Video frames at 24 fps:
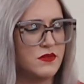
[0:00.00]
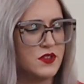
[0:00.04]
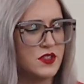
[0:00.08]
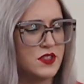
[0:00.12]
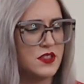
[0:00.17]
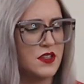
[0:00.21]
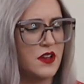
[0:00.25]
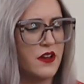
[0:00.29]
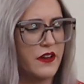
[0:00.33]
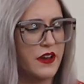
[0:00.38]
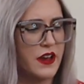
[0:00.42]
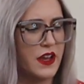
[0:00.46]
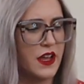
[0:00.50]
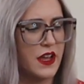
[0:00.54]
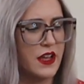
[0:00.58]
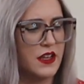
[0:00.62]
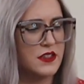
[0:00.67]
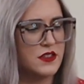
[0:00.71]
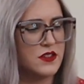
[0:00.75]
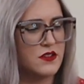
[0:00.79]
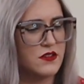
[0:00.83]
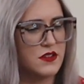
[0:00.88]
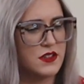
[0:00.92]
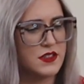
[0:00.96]
Sorry
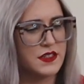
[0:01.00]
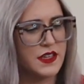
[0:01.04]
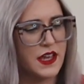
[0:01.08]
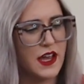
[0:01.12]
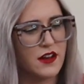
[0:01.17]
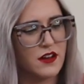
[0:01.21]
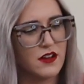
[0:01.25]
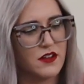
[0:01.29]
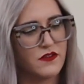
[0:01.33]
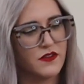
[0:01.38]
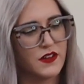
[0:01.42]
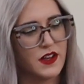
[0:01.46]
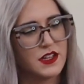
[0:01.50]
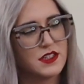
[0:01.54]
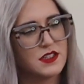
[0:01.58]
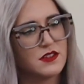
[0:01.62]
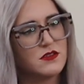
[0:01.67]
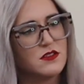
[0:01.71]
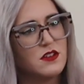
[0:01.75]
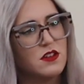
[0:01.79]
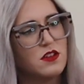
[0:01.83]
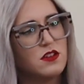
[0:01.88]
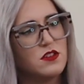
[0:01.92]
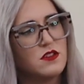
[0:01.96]
guys, you're a sacrifice. I'm
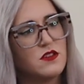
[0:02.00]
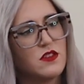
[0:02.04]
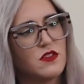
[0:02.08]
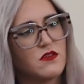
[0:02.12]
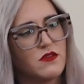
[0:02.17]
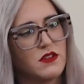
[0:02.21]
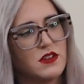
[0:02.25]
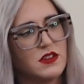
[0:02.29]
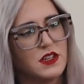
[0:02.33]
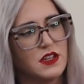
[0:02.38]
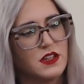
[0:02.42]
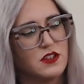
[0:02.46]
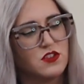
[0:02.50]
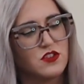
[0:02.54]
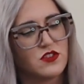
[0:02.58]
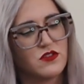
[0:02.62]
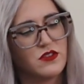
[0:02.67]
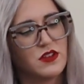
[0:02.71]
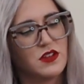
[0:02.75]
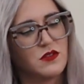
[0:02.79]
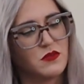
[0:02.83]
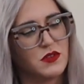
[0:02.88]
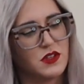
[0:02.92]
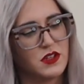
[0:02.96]
going to do 3
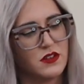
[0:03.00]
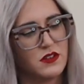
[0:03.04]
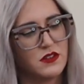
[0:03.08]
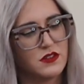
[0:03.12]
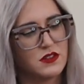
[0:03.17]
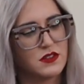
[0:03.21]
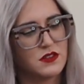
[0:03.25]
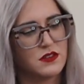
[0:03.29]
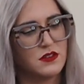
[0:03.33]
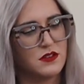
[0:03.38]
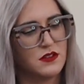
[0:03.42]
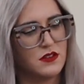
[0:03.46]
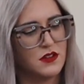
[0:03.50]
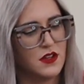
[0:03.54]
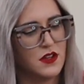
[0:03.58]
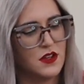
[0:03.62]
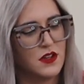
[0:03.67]
tangerine peels.